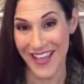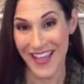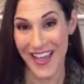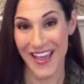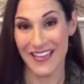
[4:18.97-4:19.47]

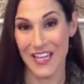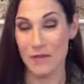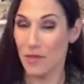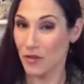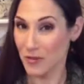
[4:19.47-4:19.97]
And
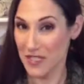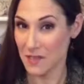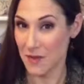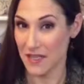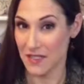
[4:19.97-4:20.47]
in both my
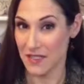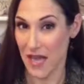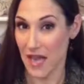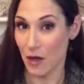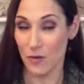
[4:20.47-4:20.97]
spaces,
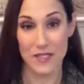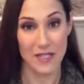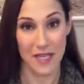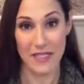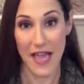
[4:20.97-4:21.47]
I always
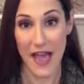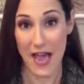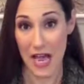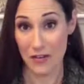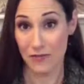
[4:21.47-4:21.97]
like to
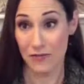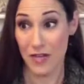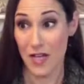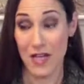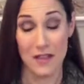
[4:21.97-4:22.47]
have
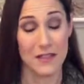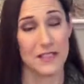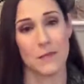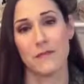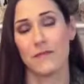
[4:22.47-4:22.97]

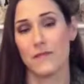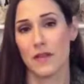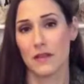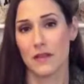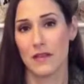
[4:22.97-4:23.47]
some of
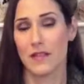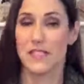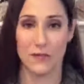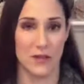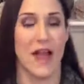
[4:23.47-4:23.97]
the
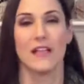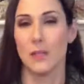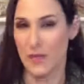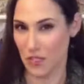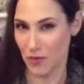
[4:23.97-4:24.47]
different
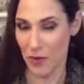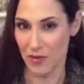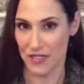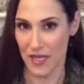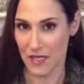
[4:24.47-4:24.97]
elements
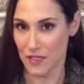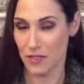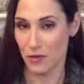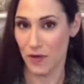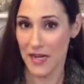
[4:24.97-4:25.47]
represented.
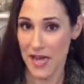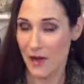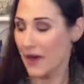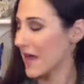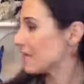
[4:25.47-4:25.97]
So right
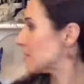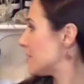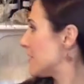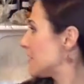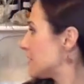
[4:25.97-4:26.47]
now I have
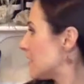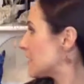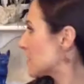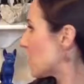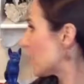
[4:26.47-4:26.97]
some
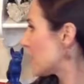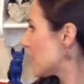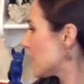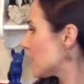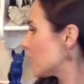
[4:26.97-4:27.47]
incense going
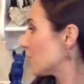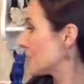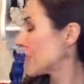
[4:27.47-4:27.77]
here.